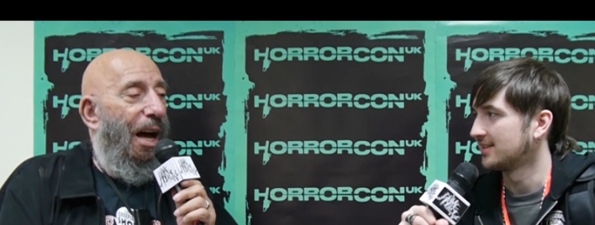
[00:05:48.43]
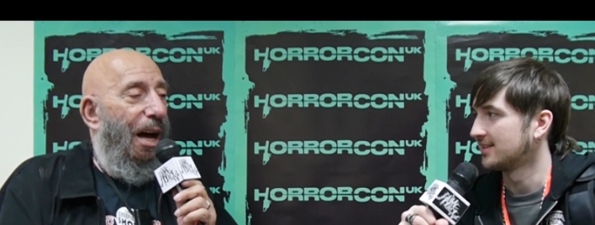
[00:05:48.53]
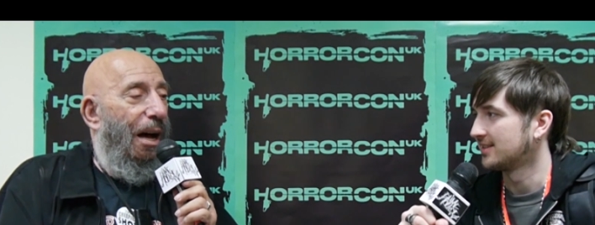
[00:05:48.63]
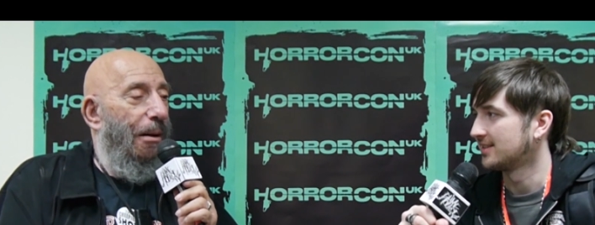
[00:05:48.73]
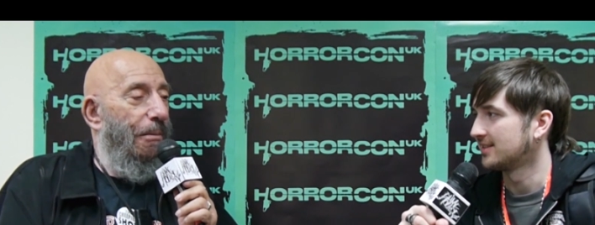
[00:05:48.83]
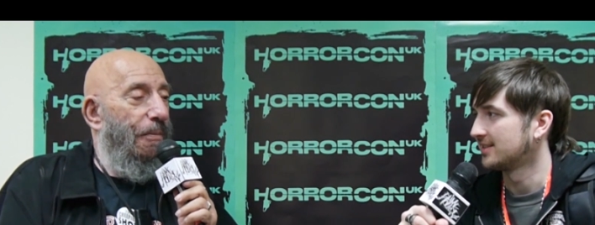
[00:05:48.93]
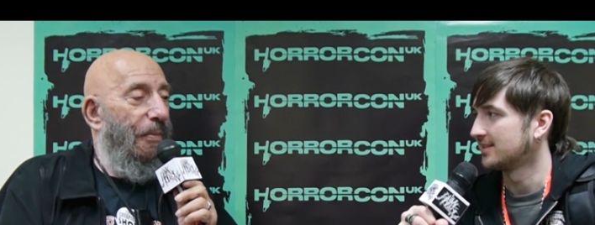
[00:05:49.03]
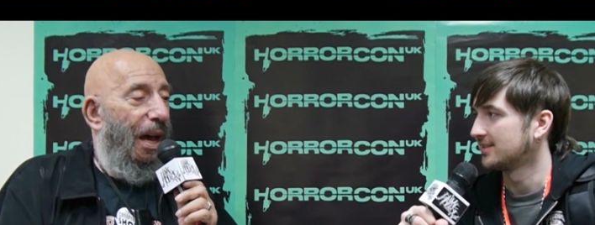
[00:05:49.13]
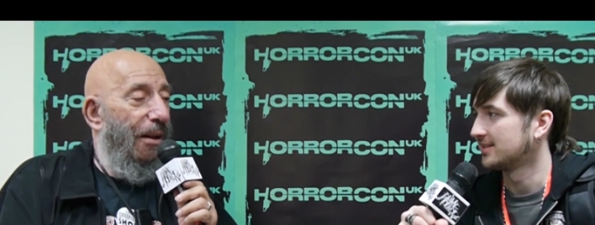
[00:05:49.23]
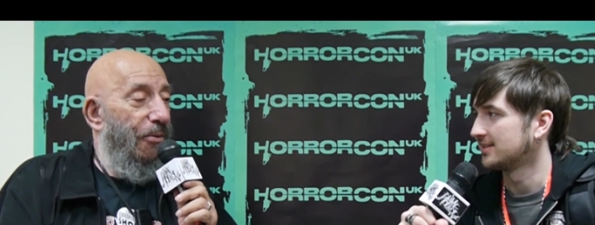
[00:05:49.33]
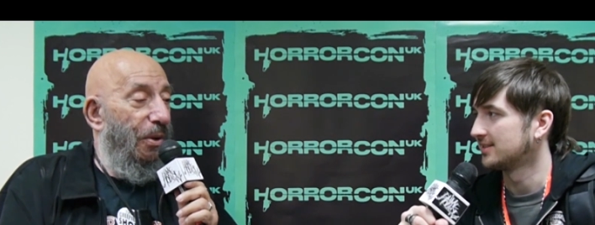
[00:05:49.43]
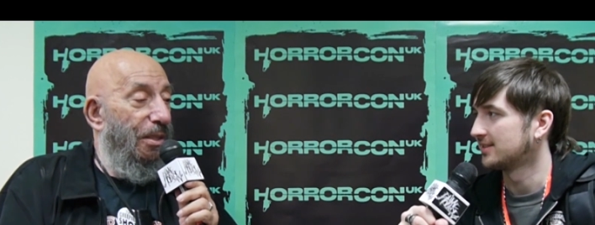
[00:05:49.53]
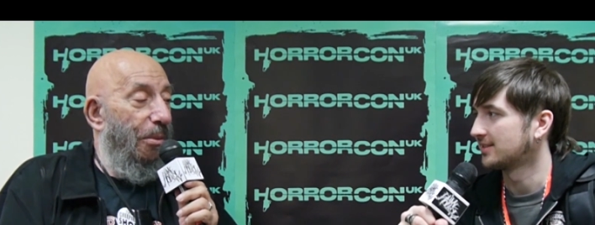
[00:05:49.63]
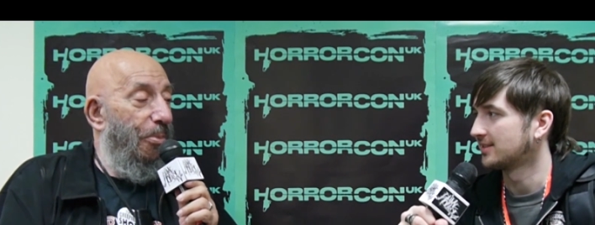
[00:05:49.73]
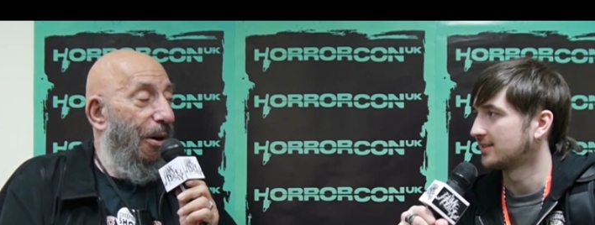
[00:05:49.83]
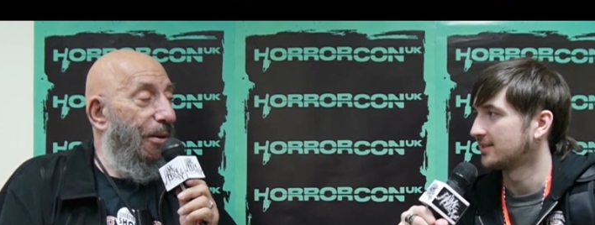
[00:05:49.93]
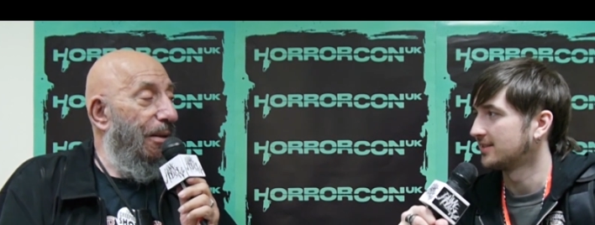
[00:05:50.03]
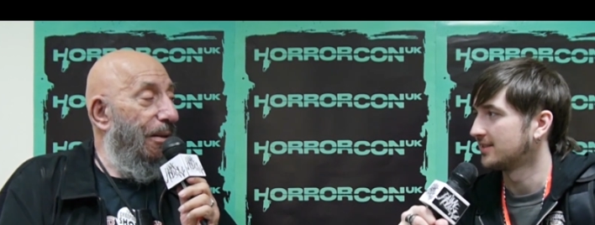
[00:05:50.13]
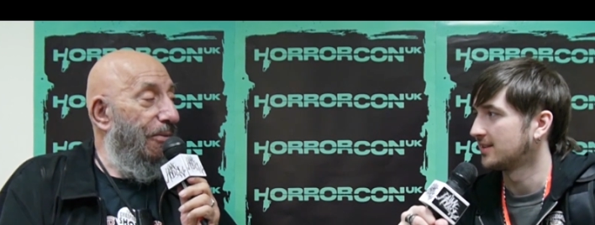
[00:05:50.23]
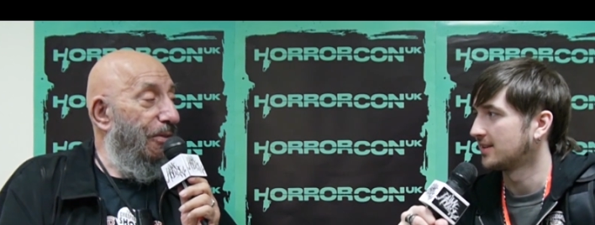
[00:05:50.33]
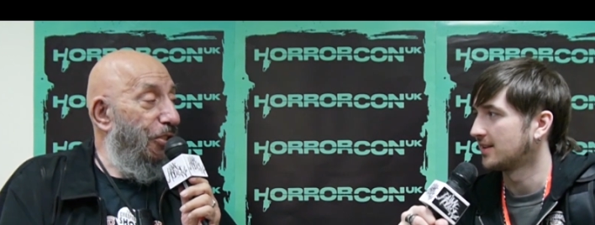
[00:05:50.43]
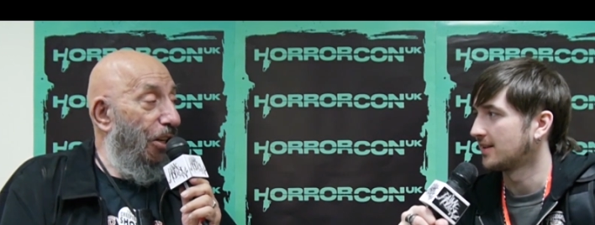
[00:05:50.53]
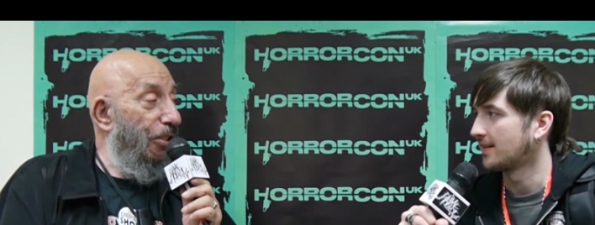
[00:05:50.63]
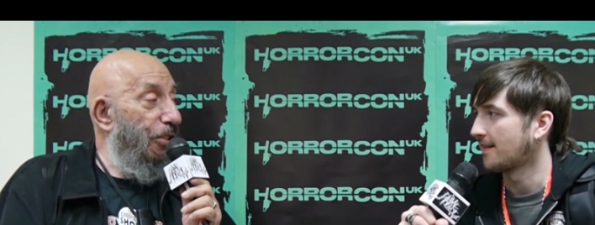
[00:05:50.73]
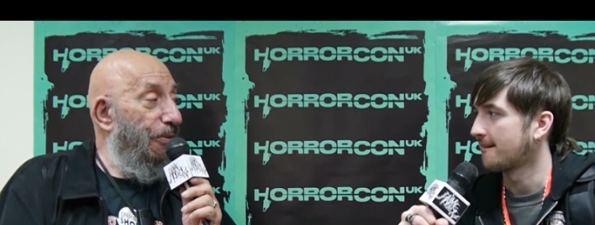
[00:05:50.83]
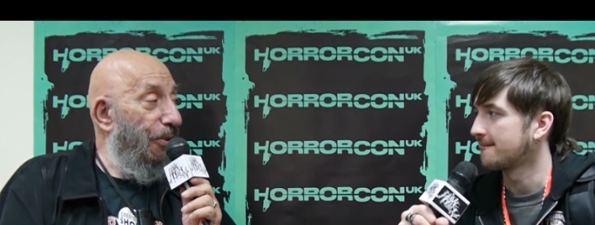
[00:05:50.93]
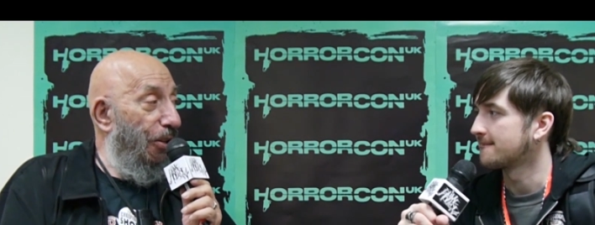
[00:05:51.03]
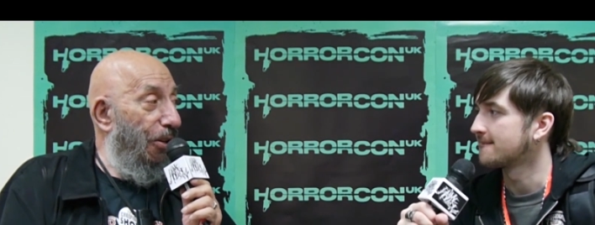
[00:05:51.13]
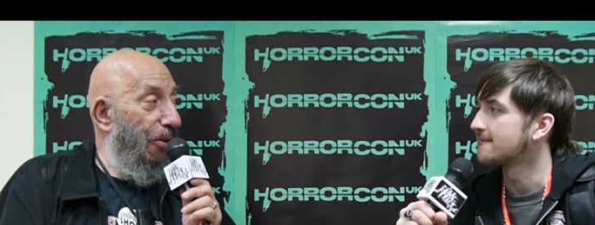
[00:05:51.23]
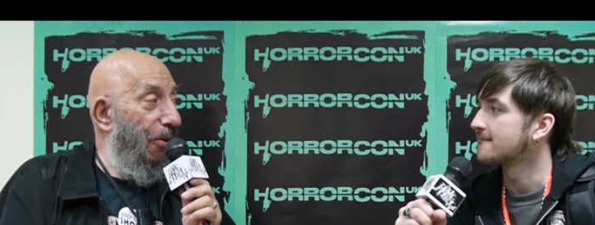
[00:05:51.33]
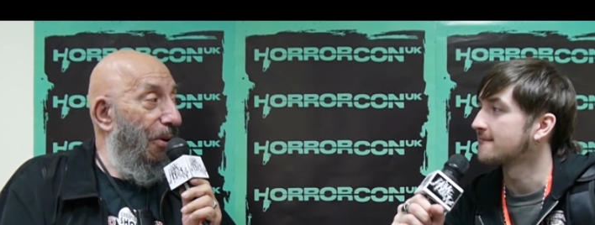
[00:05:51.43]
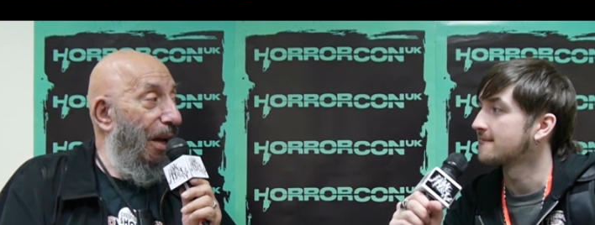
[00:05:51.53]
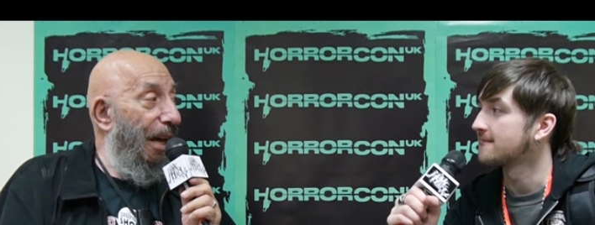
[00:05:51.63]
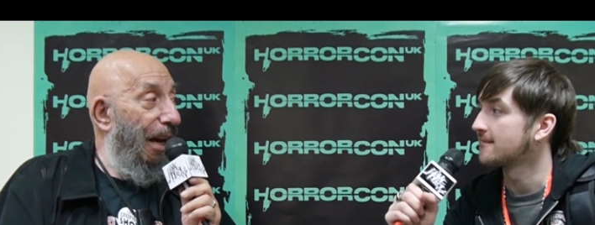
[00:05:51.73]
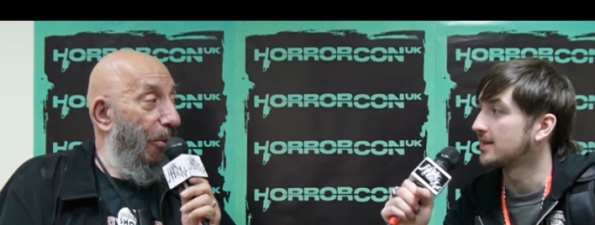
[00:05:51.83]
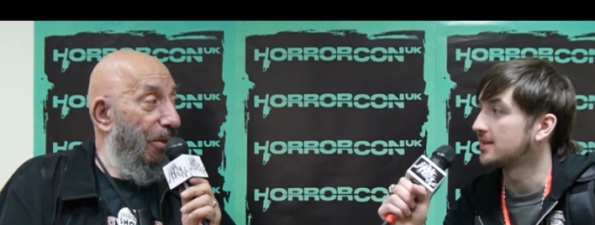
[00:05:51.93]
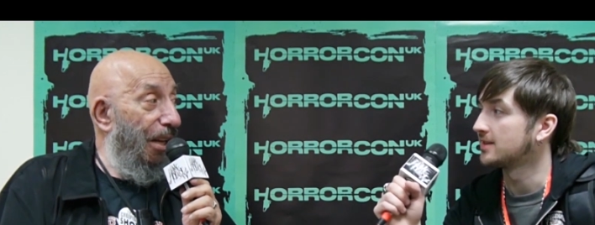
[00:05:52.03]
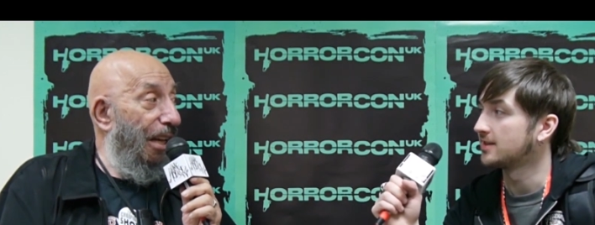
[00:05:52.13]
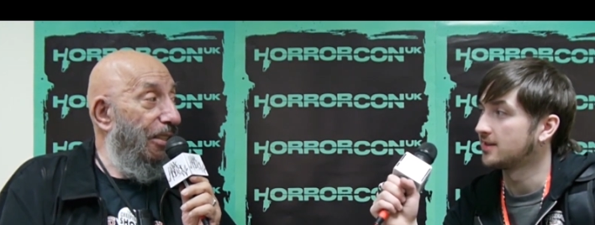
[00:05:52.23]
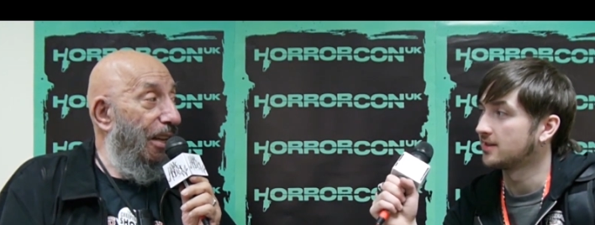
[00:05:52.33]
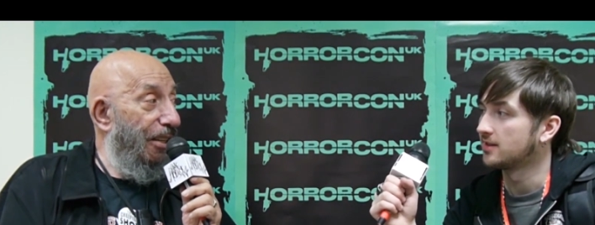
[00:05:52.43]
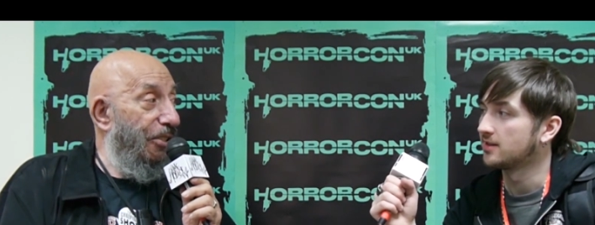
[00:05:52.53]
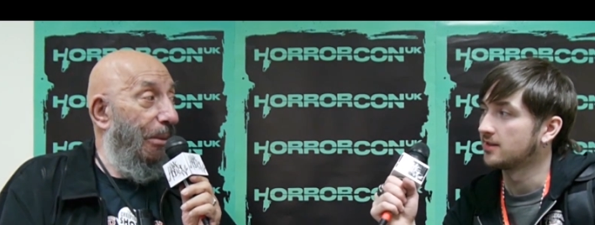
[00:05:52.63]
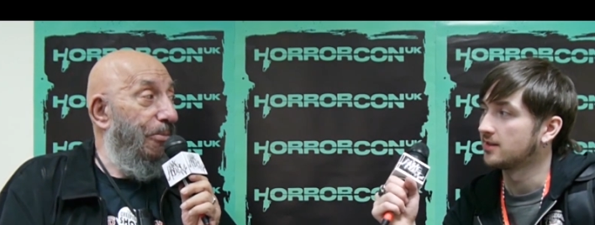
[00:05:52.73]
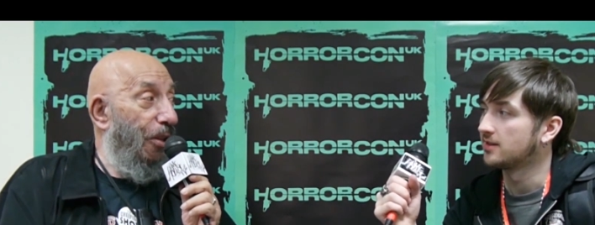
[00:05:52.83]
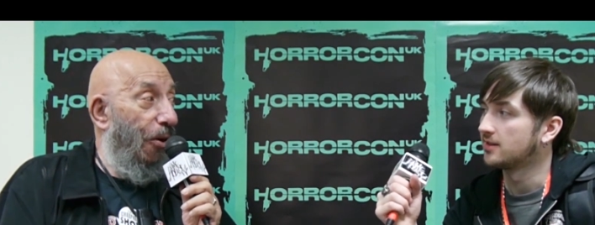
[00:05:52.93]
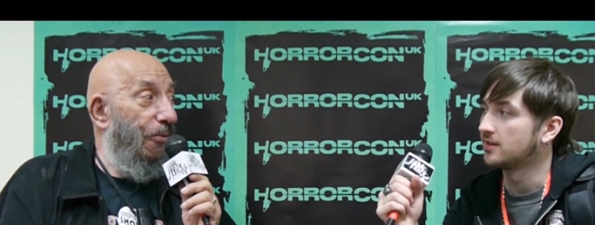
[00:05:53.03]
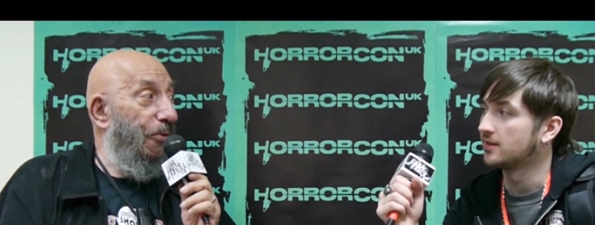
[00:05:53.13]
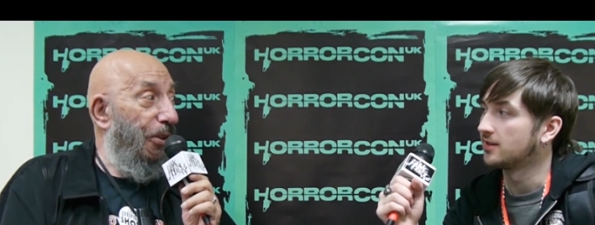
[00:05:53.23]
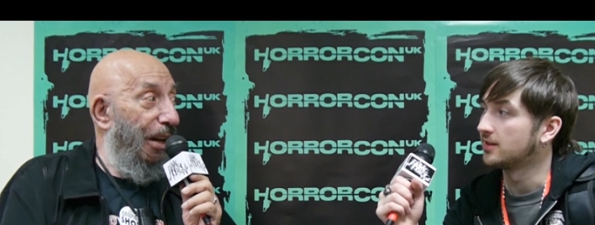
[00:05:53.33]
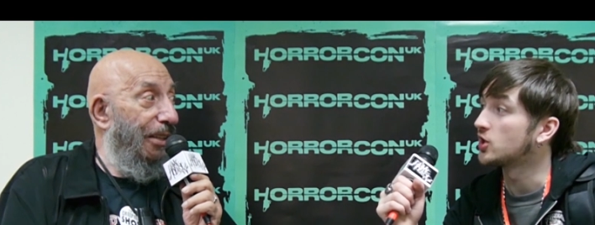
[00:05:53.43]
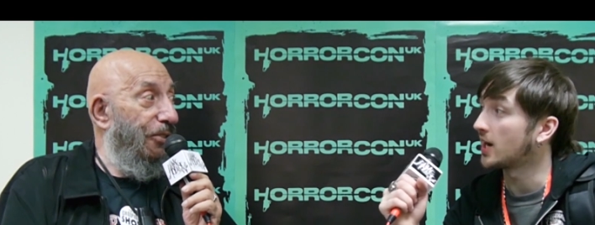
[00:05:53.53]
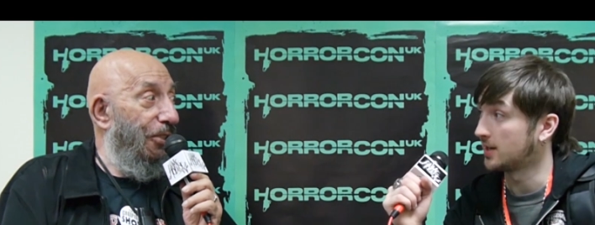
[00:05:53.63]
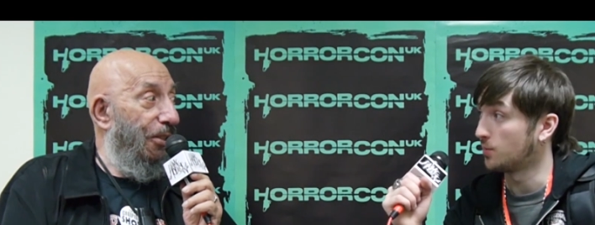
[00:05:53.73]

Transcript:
Speaker 1: Um, I've written the part of a judge for you, and I will not accept no for an answer.